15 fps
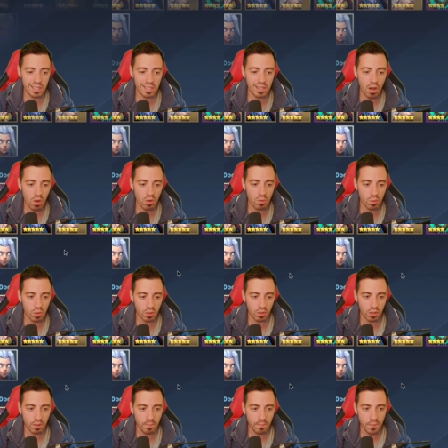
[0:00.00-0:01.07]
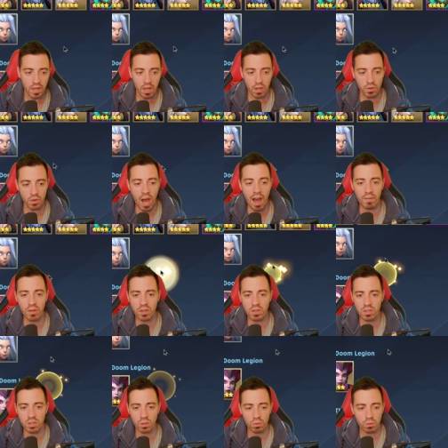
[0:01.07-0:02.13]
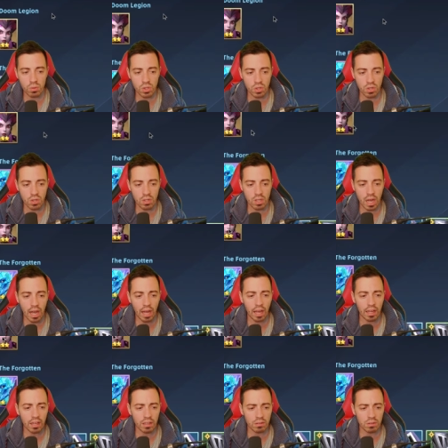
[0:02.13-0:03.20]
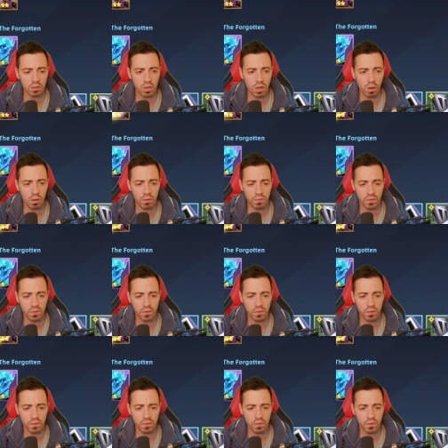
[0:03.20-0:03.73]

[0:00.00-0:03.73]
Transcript: gonna work. You have other solution. I, I don't know know if